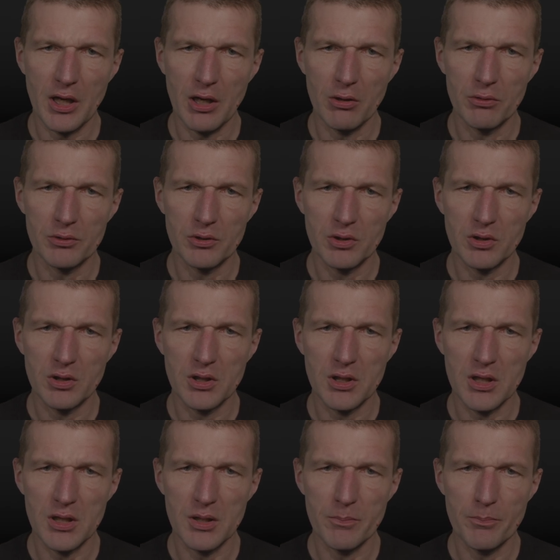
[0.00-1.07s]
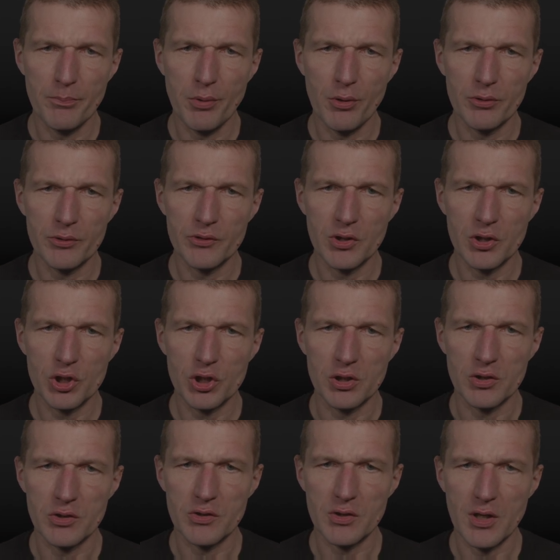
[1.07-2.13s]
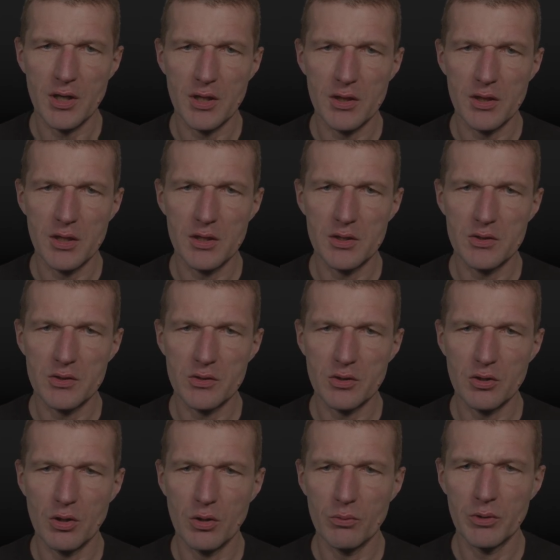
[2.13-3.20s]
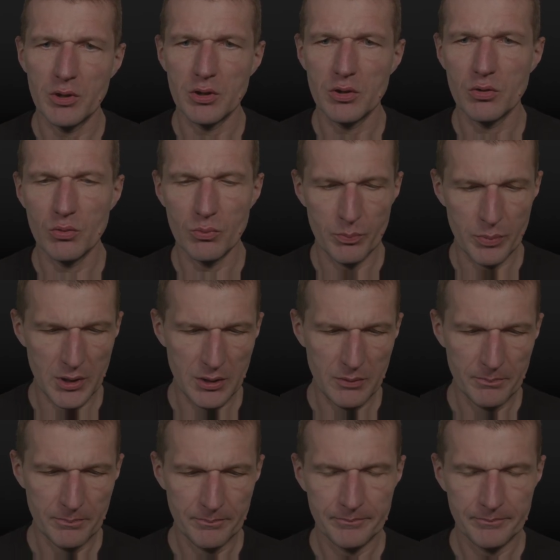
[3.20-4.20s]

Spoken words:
out the positions. And this is going to be